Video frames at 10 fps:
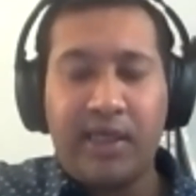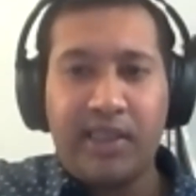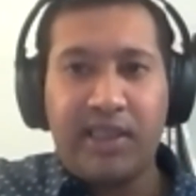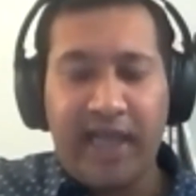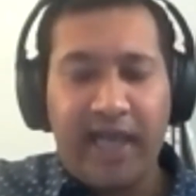
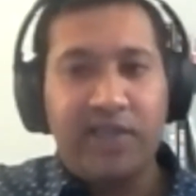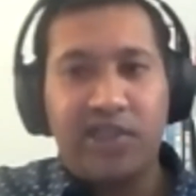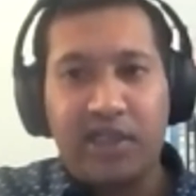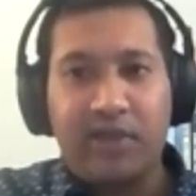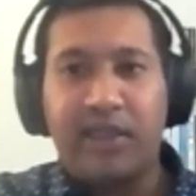to the
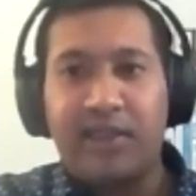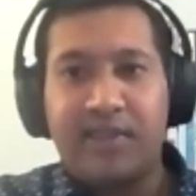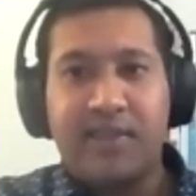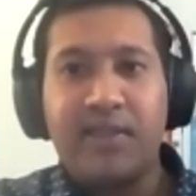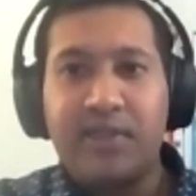engineering
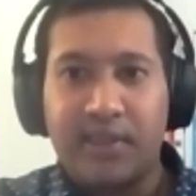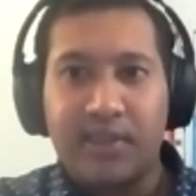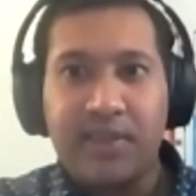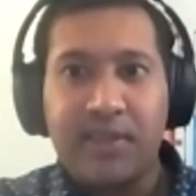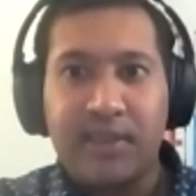
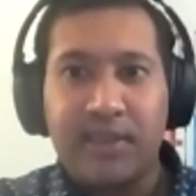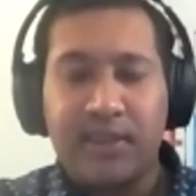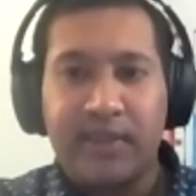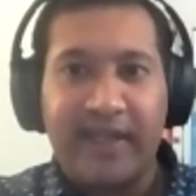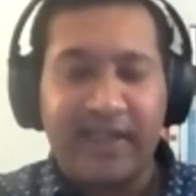decisions
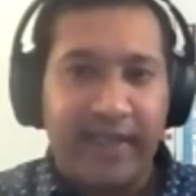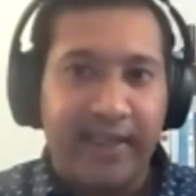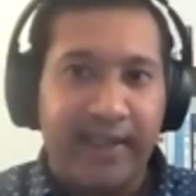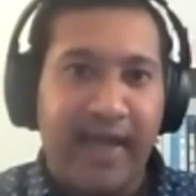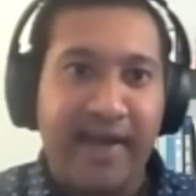
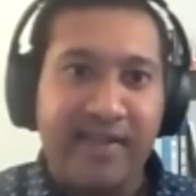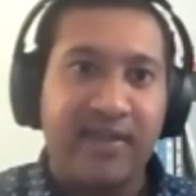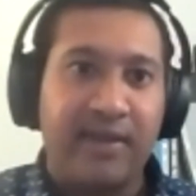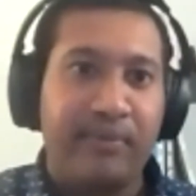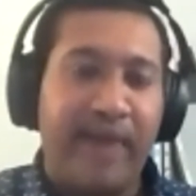that
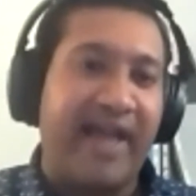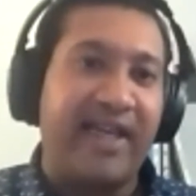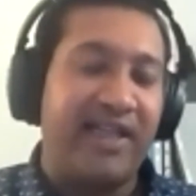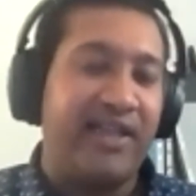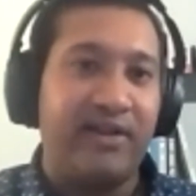last
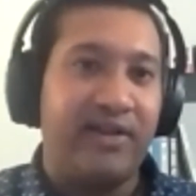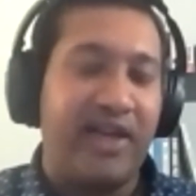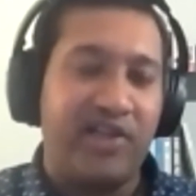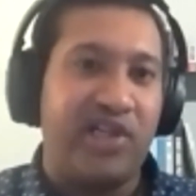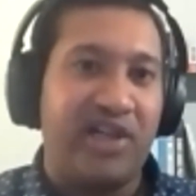back-end
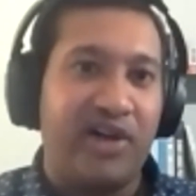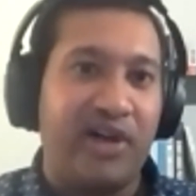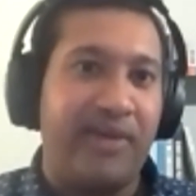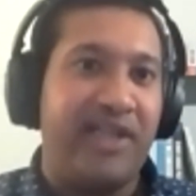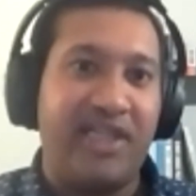engineer
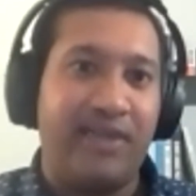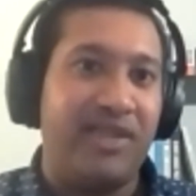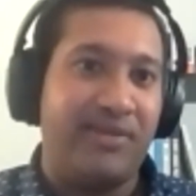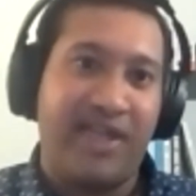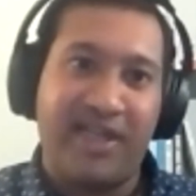on my team
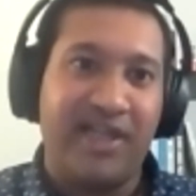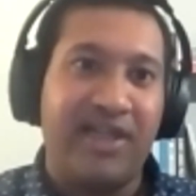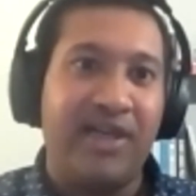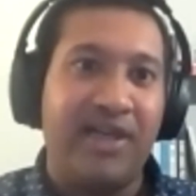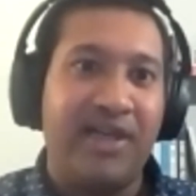is
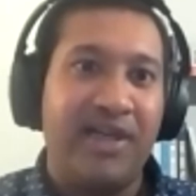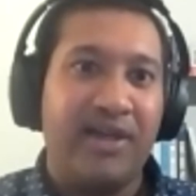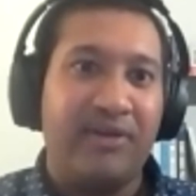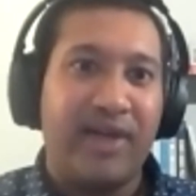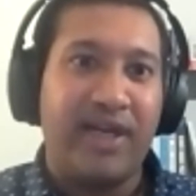making,
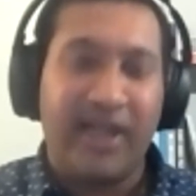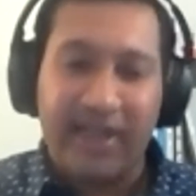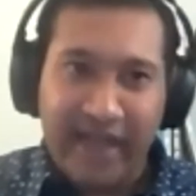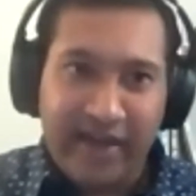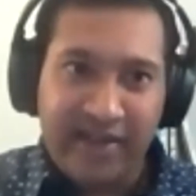right?
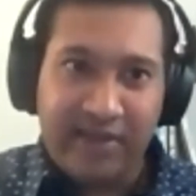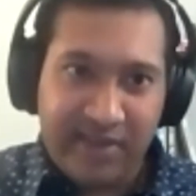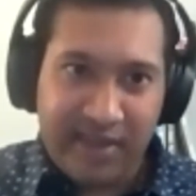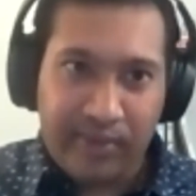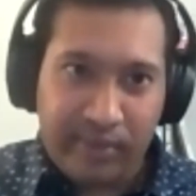And that there
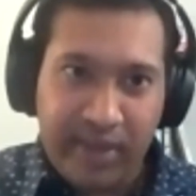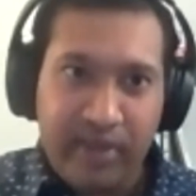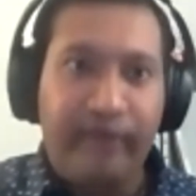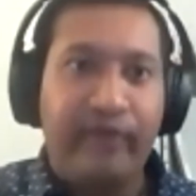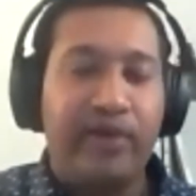is a
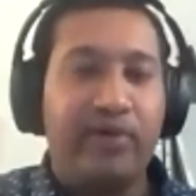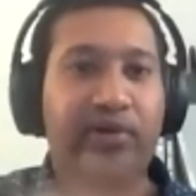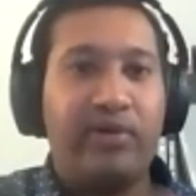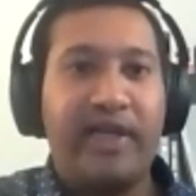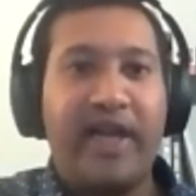real flow
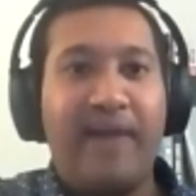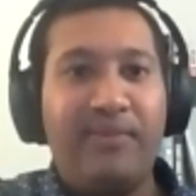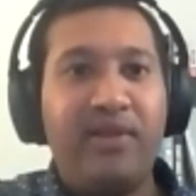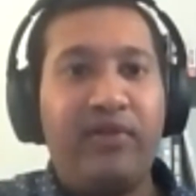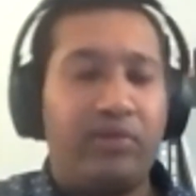through that
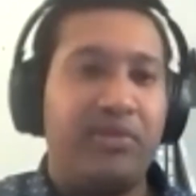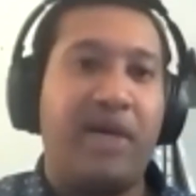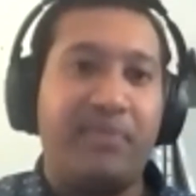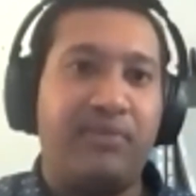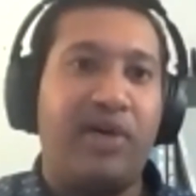happens from
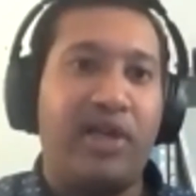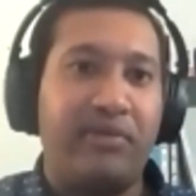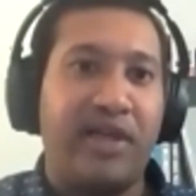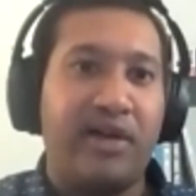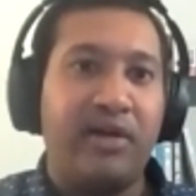top to
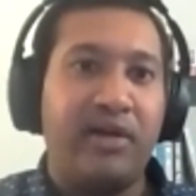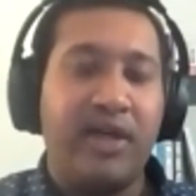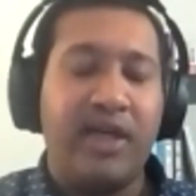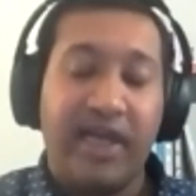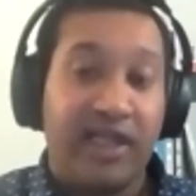bottom there.
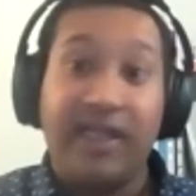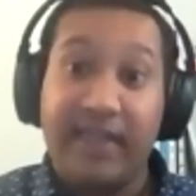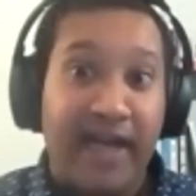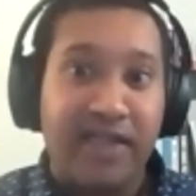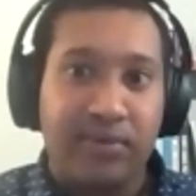And I think
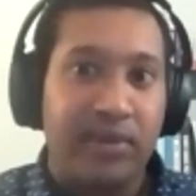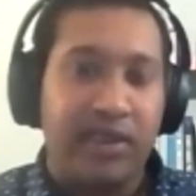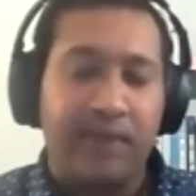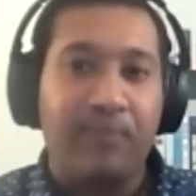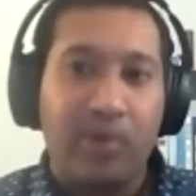that's really
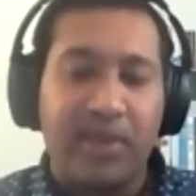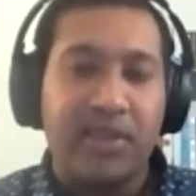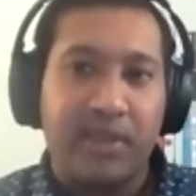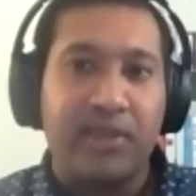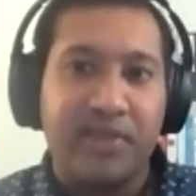important
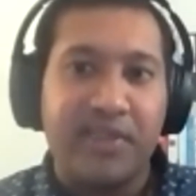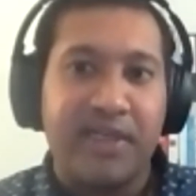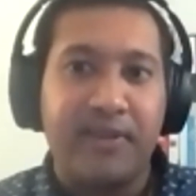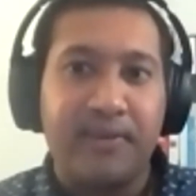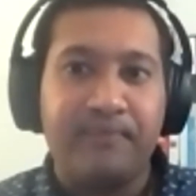to understand.